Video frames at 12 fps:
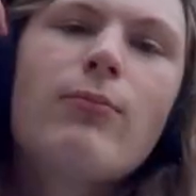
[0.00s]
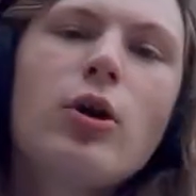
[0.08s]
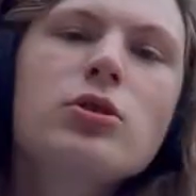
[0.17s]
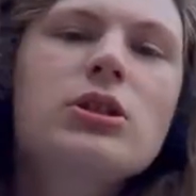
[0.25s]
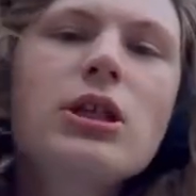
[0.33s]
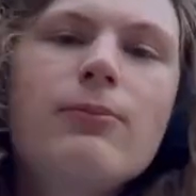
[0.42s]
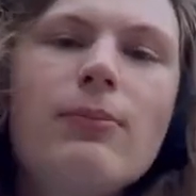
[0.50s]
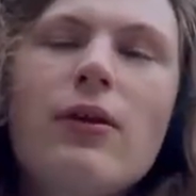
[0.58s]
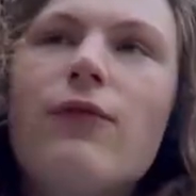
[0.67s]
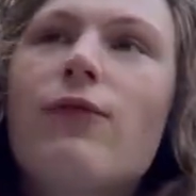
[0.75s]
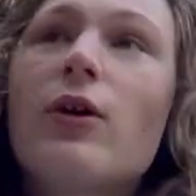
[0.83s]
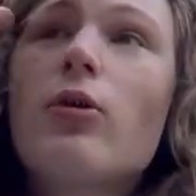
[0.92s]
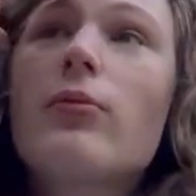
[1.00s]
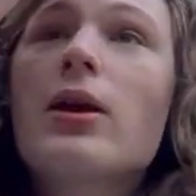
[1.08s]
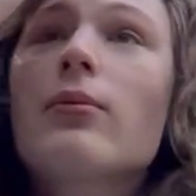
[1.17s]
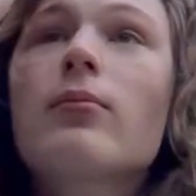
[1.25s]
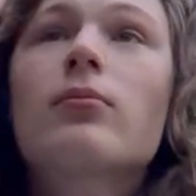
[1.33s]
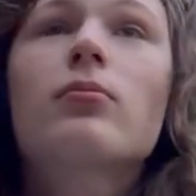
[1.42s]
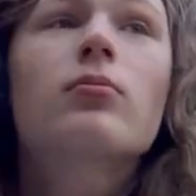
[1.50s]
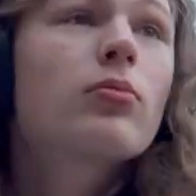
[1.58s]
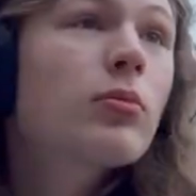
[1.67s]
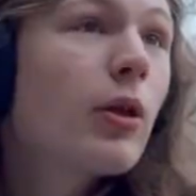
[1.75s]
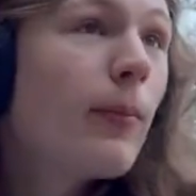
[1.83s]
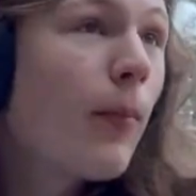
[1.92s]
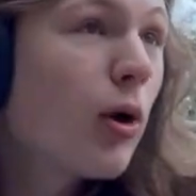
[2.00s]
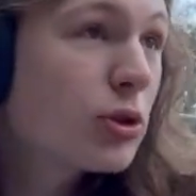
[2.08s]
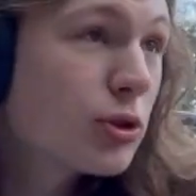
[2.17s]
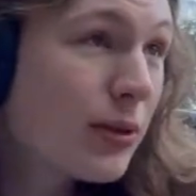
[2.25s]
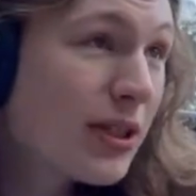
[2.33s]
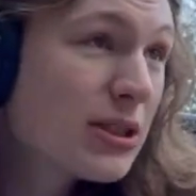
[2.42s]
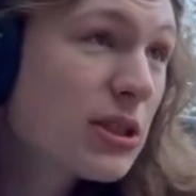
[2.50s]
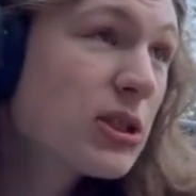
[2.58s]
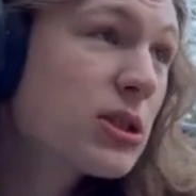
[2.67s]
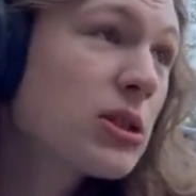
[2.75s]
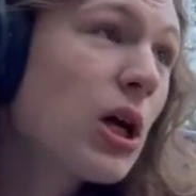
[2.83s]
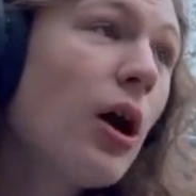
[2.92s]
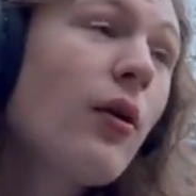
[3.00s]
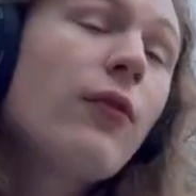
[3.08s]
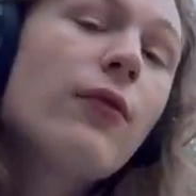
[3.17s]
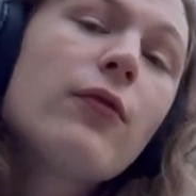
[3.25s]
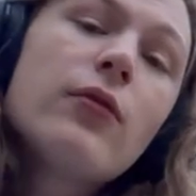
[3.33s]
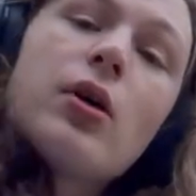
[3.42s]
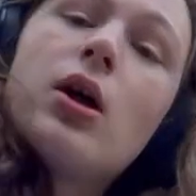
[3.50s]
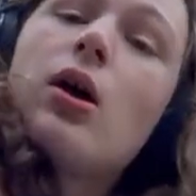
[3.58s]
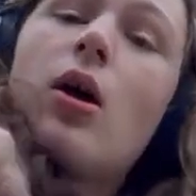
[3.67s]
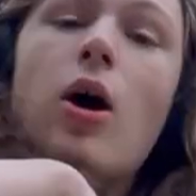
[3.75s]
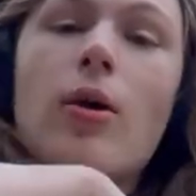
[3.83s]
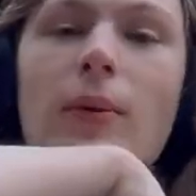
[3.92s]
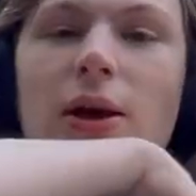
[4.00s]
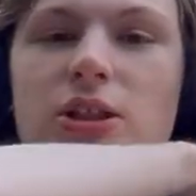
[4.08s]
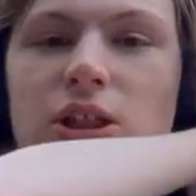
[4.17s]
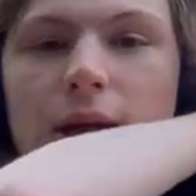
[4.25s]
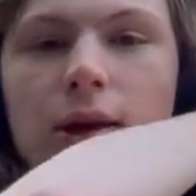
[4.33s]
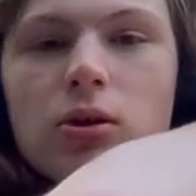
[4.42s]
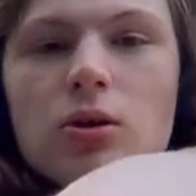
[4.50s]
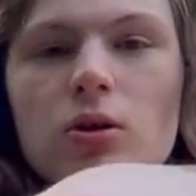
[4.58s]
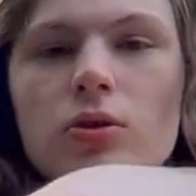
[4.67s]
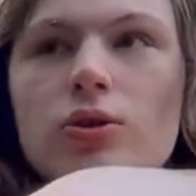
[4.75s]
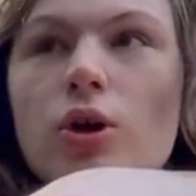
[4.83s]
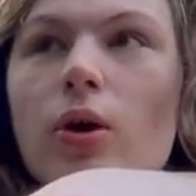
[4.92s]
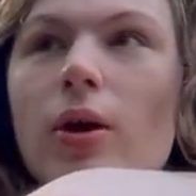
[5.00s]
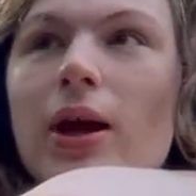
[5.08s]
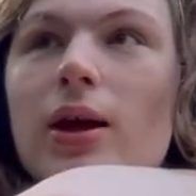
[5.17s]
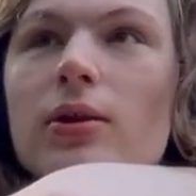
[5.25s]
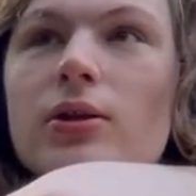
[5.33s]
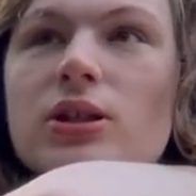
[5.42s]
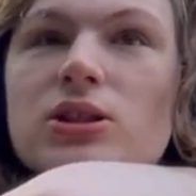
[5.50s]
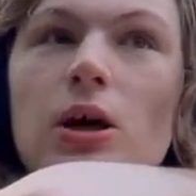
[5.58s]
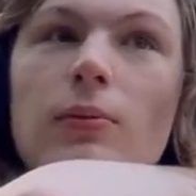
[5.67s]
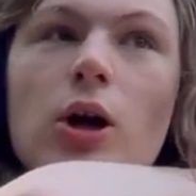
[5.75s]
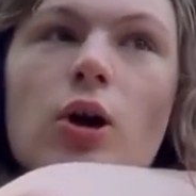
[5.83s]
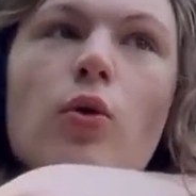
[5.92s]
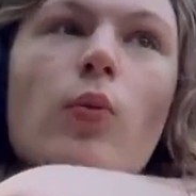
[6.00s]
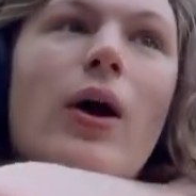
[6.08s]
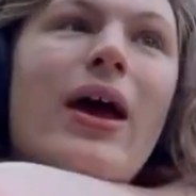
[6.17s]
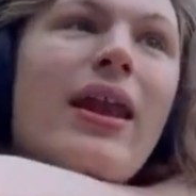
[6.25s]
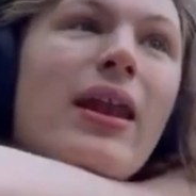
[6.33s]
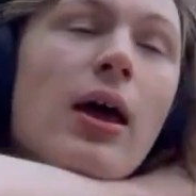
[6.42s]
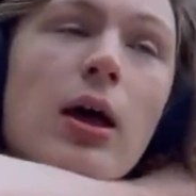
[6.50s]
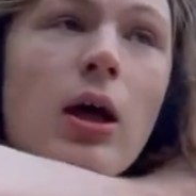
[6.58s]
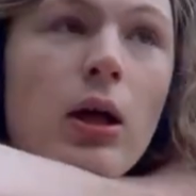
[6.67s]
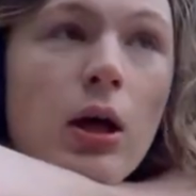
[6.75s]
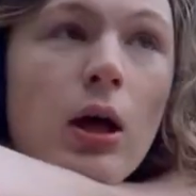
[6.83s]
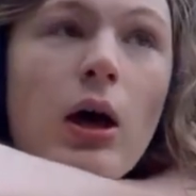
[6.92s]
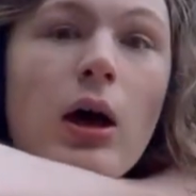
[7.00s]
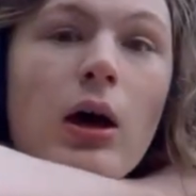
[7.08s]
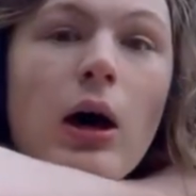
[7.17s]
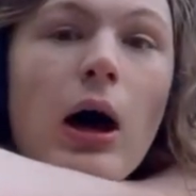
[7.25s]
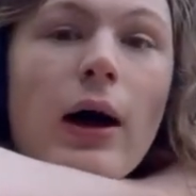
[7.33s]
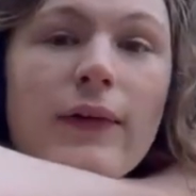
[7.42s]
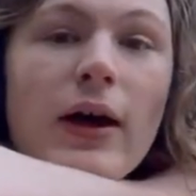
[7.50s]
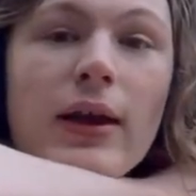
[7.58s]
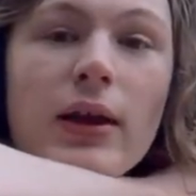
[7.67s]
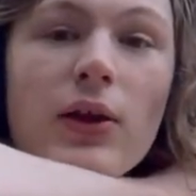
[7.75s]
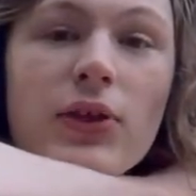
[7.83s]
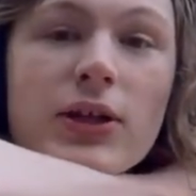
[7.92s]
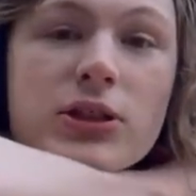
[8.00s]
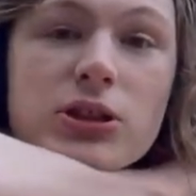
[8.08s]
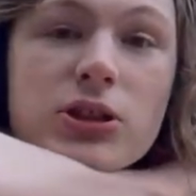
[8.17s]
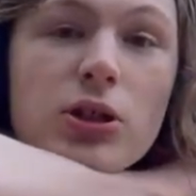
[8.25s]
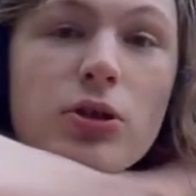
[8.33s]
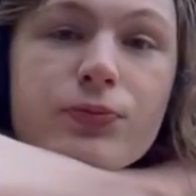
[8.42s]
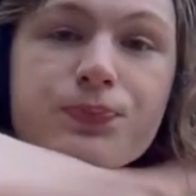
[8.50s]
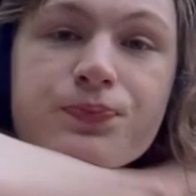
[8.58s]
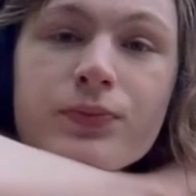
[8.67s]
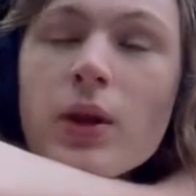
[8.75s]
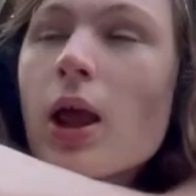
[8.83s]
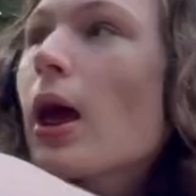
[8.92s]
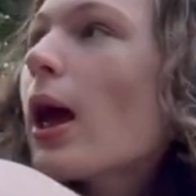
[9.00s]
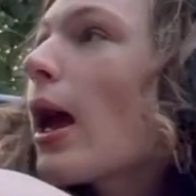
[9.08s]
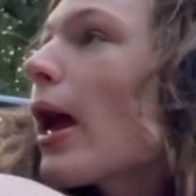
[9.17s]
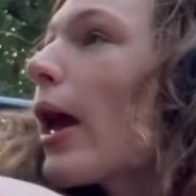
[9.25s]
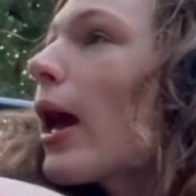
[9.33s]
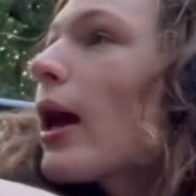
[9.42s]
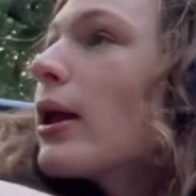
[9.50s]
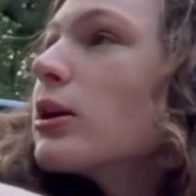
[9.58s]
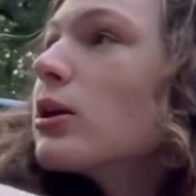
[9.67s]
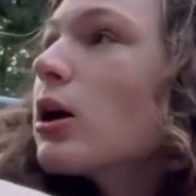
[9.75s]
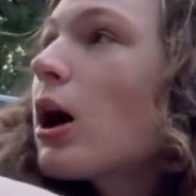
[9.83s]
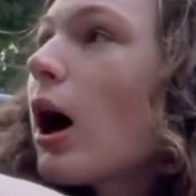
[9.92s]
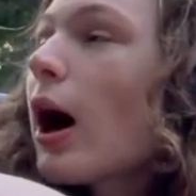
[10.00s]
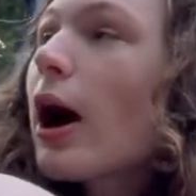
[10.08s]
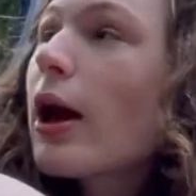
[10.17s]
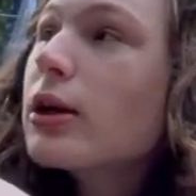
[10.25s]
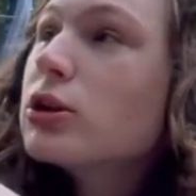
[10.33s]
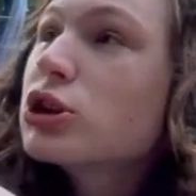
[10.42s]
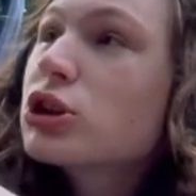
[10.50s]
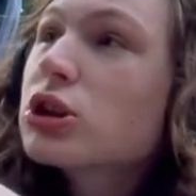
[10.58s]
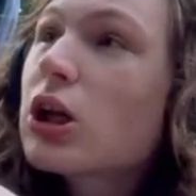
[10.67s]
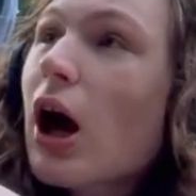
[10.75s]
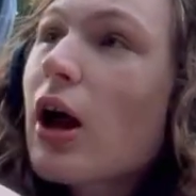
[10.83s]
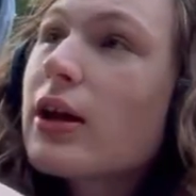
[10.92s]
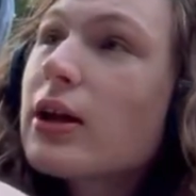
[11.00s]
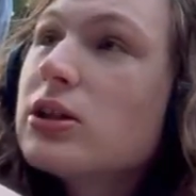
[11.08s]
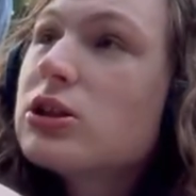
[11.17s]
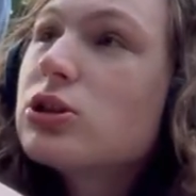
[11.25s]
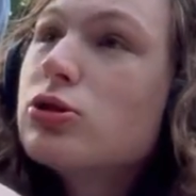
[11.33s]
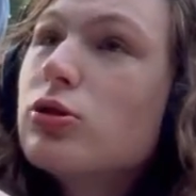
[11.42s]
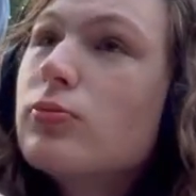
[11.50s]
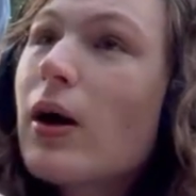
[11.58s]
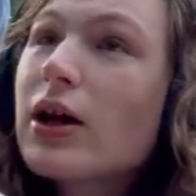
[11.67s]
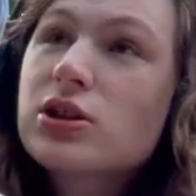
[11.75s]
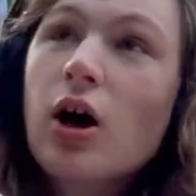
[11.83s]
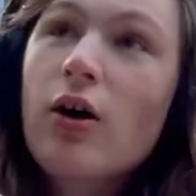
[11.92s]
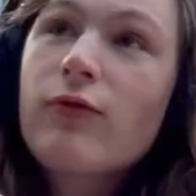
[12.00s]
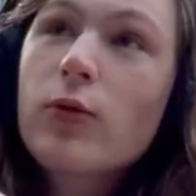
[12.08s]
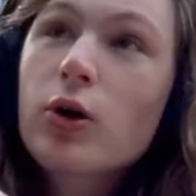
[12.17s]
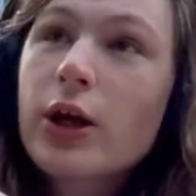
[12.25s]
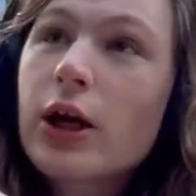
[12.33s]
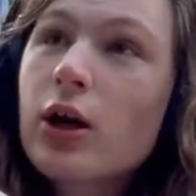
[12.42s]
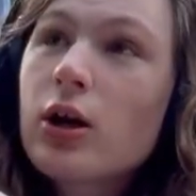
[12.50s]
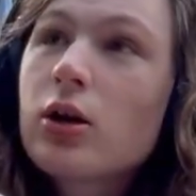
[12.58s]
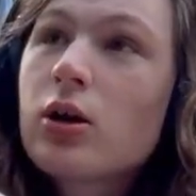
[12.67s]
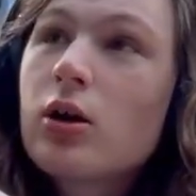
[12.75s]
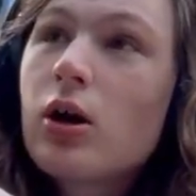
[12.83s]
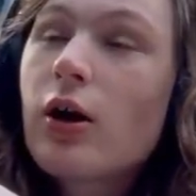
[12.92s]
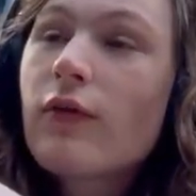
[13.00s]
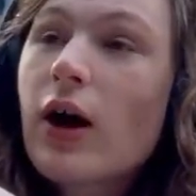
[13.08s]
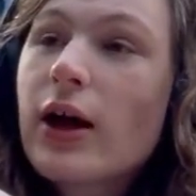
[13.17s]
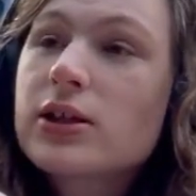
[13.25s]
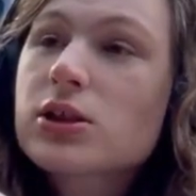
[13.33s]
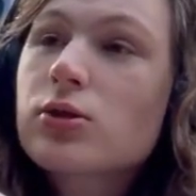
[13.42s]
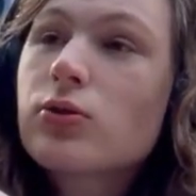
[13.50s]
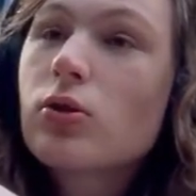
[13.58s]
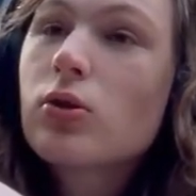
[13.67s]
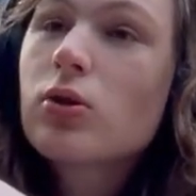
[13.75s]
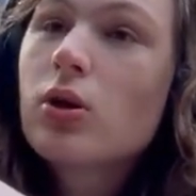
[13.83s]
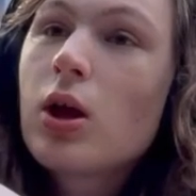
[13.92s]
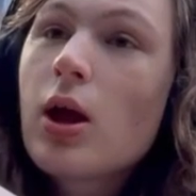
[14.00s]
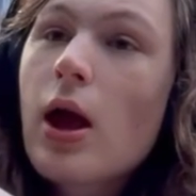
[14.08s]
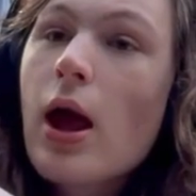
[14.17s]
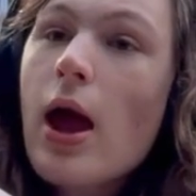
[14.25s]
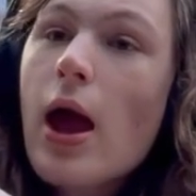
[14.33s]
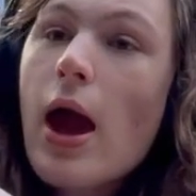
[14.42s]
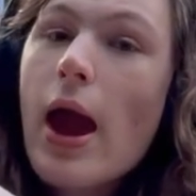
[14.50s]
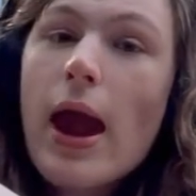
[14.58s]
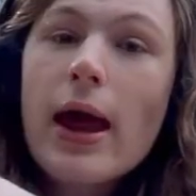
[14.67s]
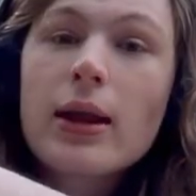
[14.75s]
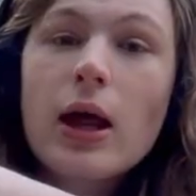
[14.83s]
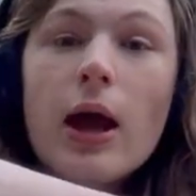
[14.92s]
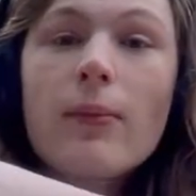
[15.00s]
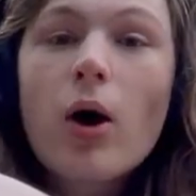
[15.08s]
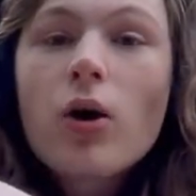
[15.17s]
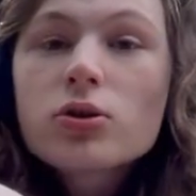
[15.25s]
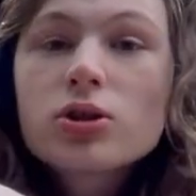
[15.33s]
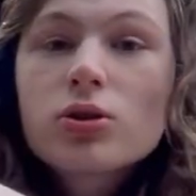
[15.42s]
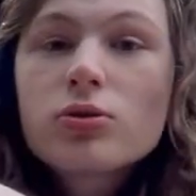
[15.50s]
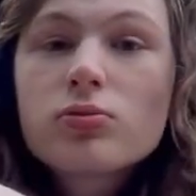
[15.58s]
mostly been filming the most recent stuff on my channel during the summer when I've had nothing to do. And I just got into my sophomore year of high school, and I've